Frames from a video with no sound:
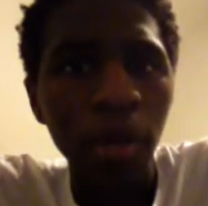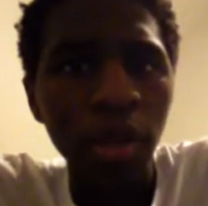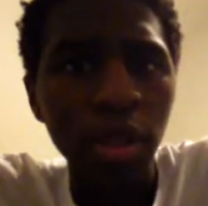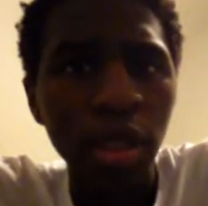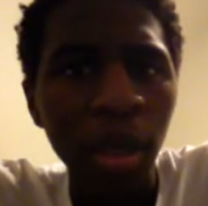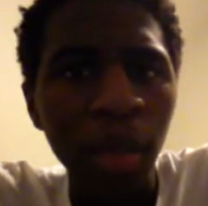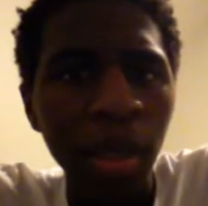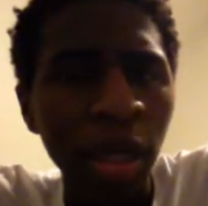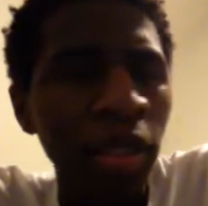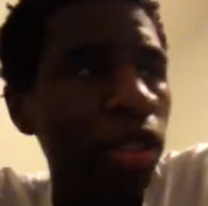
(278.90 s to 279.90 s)

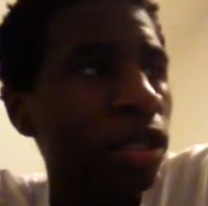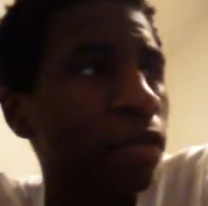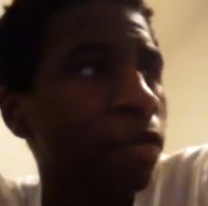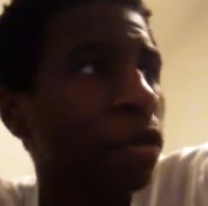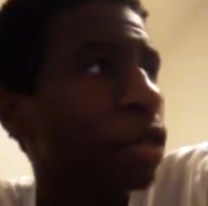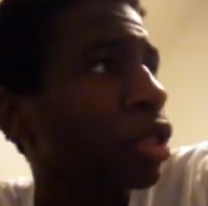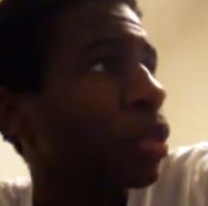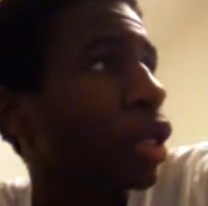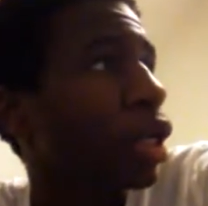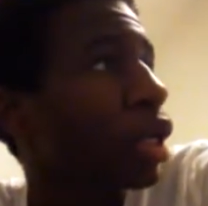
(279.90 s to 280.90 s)
It just
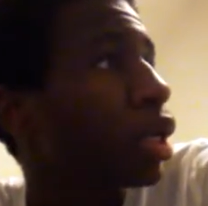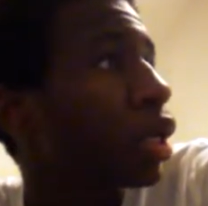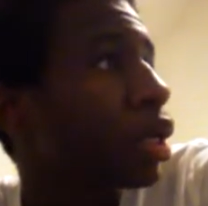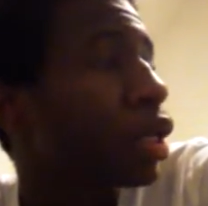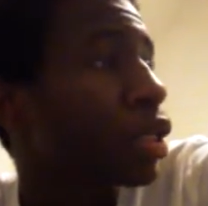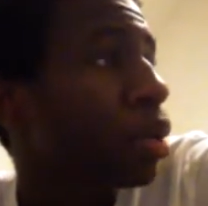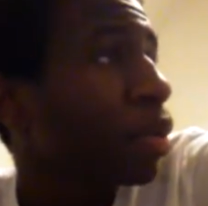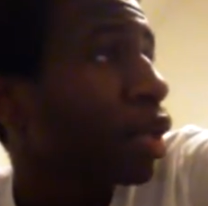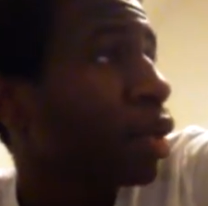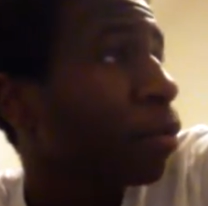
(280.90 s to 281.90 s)
confuses me because
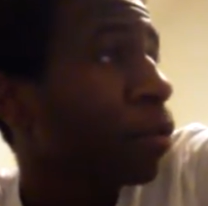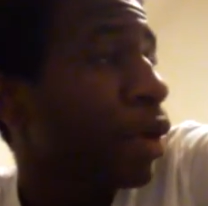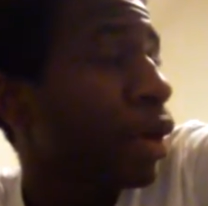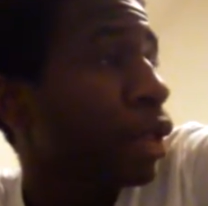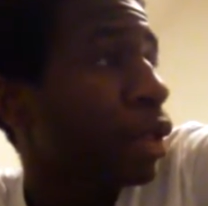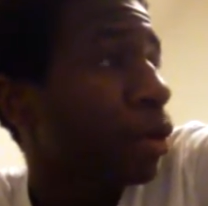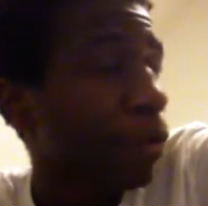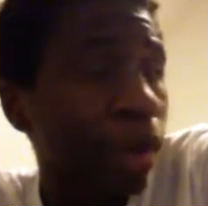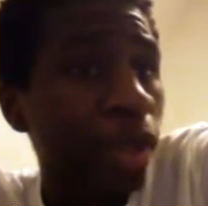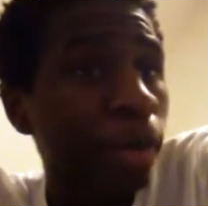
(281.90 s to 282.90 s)
something really,
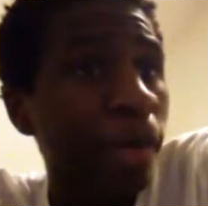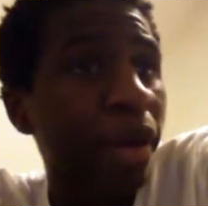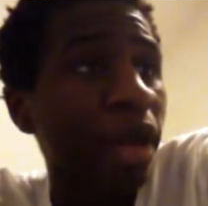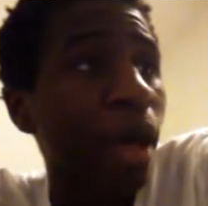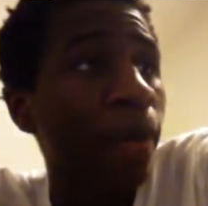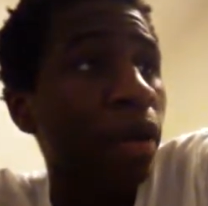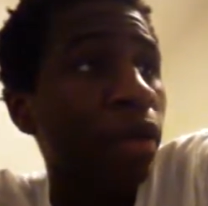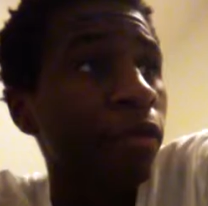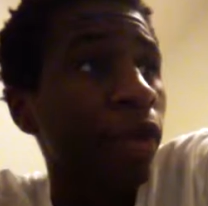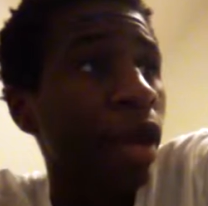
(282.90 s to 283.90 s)
really weird happened
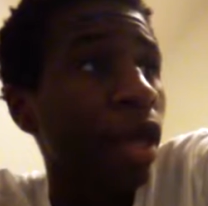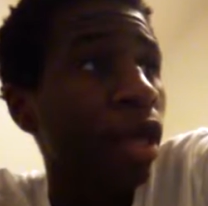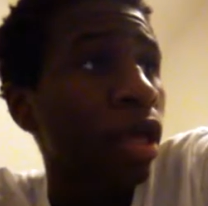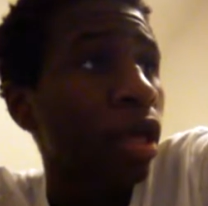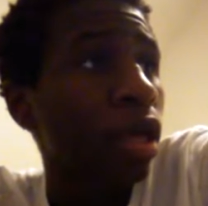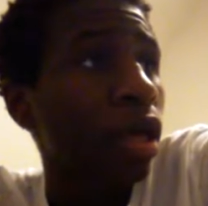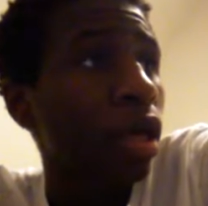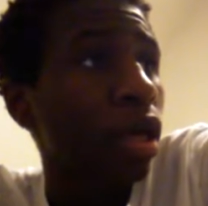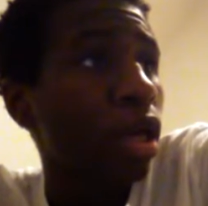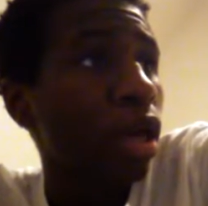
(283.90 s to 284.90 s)
on Friday.
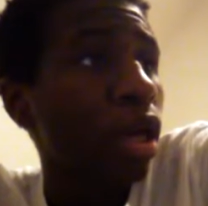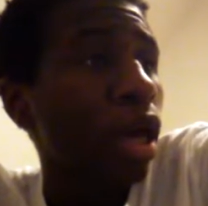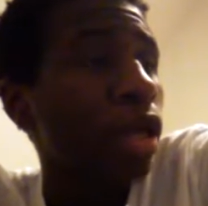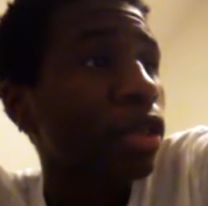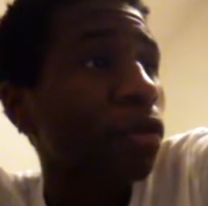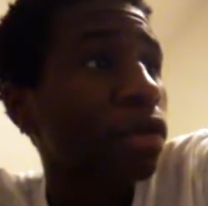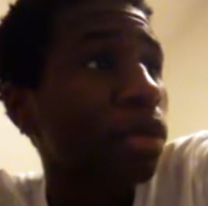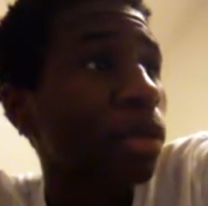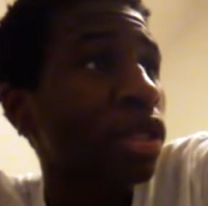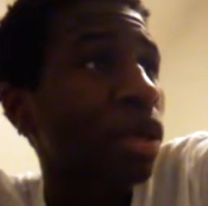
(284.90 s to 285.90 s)
I told
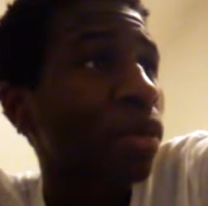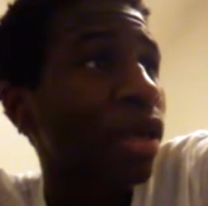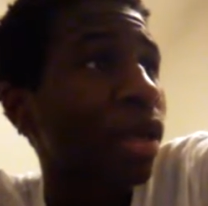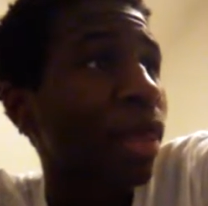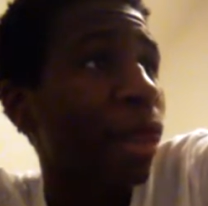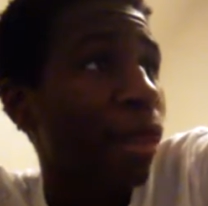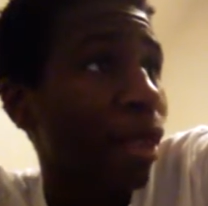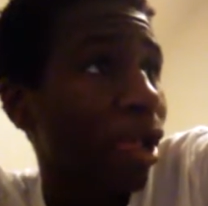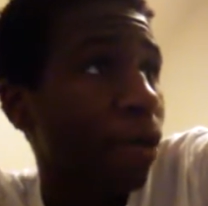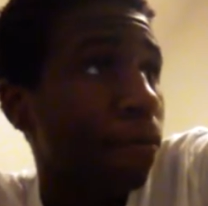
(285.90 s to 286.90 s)
someone something.
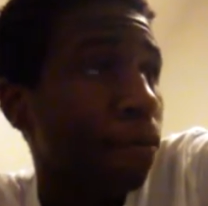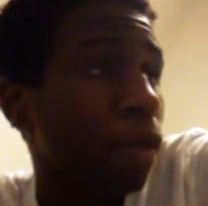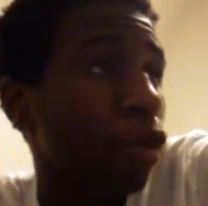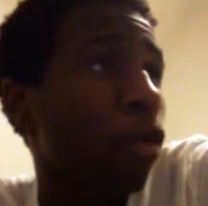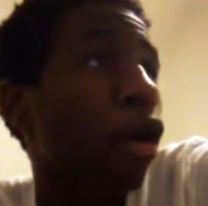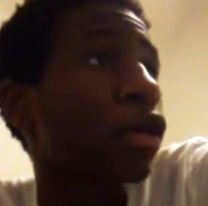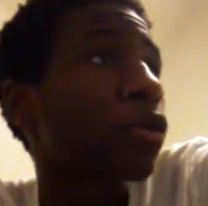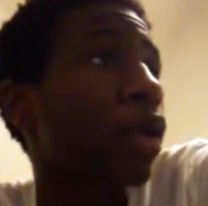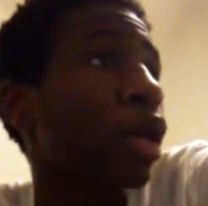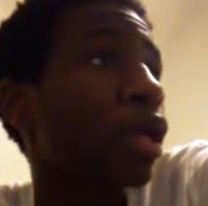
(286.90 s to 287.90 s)
They walked
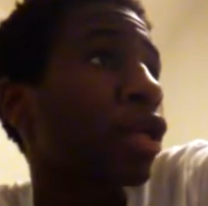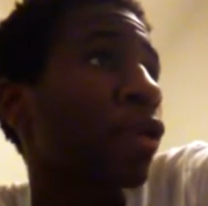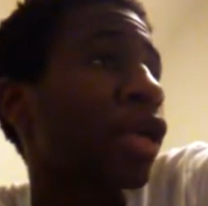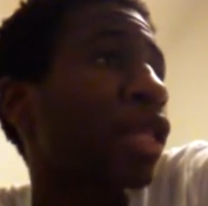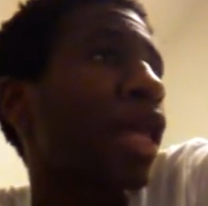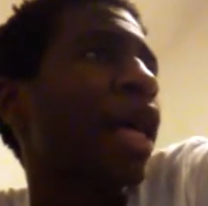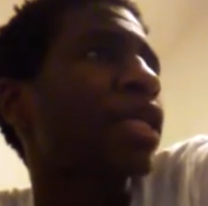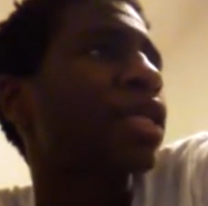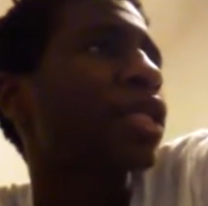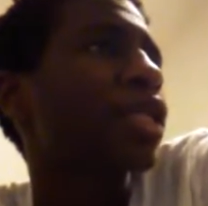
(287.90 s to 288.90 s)
away during
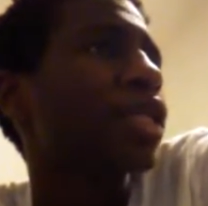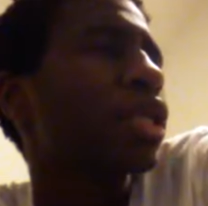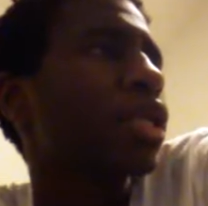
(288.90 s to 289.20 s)
class.